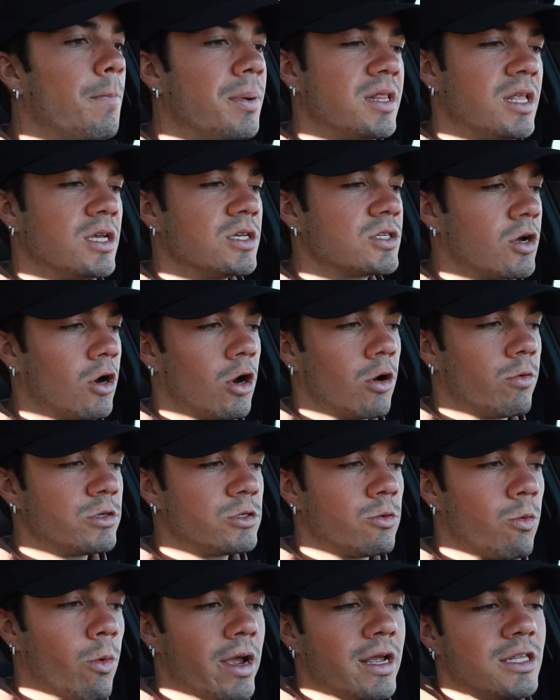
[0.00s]
but this car
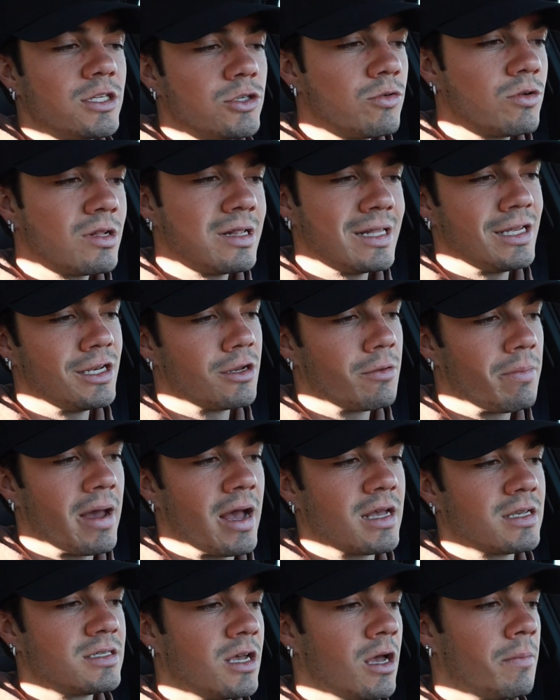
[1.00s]
was way too clean to
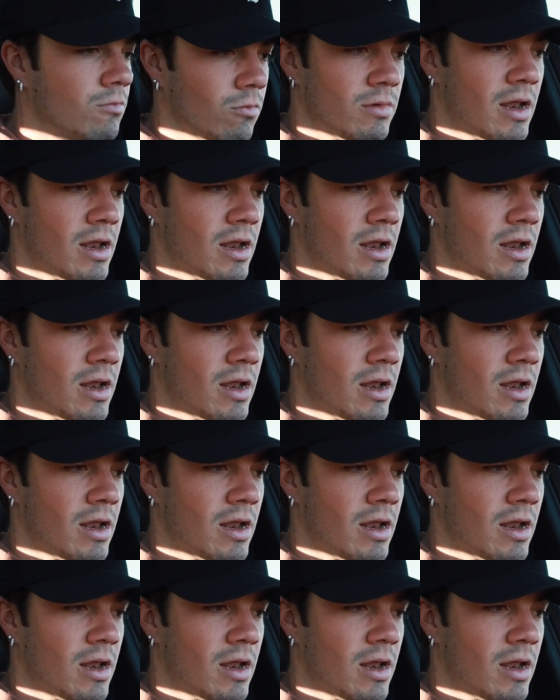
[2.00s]
pass up.